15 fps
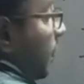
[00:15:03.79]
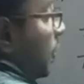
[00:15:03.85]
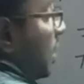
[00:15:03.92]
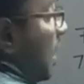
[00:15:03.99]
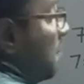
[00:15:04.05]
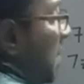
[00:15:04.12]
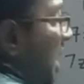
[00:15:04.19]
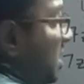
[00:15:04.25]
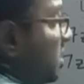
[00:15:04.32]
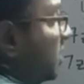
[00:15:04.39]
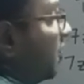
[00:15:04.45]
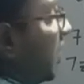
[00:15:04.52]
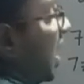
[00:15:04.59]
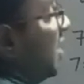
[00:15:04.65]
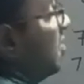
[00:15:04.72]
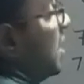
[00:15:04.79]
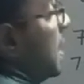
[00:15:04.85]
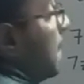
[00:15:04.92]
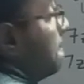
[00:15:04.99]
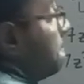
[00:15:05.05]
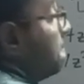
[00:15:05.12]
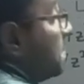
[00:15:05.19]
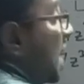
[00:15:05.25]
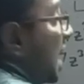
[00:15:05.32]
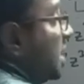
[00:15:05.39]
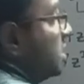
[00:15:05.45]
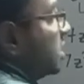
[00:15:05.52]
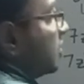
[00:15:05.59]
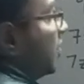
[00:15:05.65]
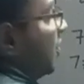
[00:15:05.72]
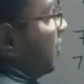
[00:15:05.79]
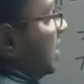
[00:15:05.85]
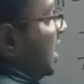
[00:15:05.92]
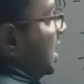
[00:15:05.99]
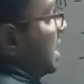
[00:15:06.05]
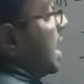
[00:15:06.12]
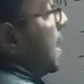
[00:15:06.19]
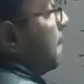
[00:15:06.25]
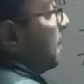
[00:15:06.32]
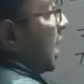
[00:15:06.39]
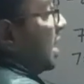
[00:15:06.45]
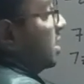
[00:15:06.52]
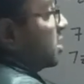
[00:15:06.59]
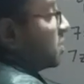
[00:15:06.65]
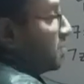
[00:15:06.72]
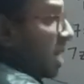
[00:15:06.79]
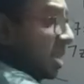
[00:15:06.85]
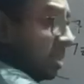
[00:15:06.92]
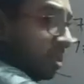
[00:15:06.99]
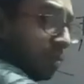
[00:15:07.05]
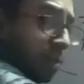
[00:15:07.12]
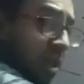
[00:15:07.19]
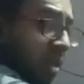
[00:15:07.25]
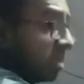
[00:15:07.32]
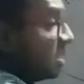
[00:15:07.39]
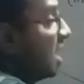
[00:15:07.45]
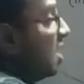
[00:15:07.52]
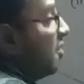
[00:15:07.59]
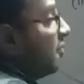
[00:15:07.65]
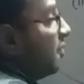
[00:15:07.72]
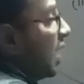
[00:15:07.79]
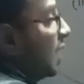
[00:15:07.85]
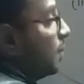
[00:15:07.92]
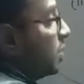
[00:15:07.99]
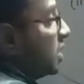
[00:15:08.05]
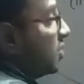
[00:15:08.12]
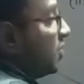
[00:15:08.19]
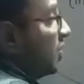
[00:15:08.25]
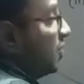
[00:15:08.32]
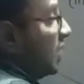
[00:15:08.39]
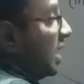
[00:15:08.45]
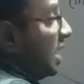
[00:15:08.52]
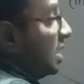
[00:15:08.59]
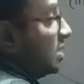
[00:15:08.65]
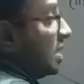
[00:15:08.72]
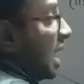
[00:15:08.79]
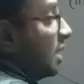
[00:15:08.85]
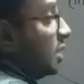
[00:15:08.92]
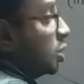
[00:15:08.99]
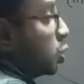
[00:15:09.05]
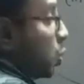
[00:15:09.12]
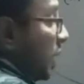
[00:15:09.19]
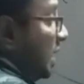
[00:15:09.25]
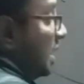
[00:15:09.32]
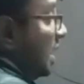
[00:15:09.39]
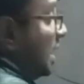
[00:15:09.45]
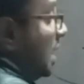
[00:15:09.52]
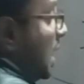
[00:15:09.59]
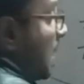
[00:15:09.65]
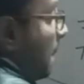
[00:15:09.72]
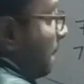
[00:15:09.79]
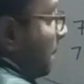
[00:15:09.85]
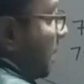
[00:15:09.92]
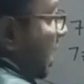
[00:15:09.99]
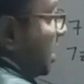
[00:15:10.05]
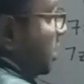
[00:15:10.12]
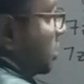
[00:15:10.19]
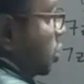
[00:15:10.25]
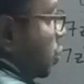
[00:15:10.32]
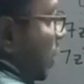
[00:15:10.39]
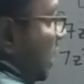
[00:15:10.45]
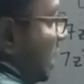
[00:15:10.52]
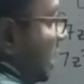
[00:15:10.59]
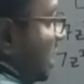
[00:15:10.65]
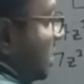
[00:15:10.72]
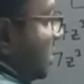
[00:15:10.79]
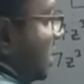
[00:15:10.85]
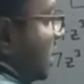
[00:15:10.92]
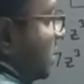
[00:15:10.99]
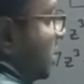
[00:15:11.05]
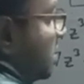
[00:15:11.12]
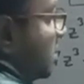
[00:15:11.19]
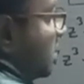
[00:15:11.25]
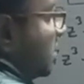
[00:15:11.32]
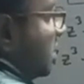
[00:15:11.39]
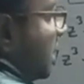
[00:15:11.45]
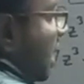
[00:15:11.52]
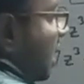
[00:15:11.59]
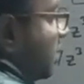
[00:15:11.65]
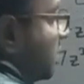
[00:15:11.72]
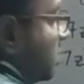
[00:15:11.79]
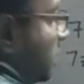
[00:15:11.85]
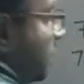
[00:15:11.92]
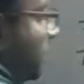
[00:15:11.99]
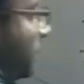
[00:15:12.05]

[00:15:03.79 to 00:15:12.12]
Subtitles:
Minus 5 minus 15, minus minus plus 5 plus 15, that is 20, minus 20z. This is the answer.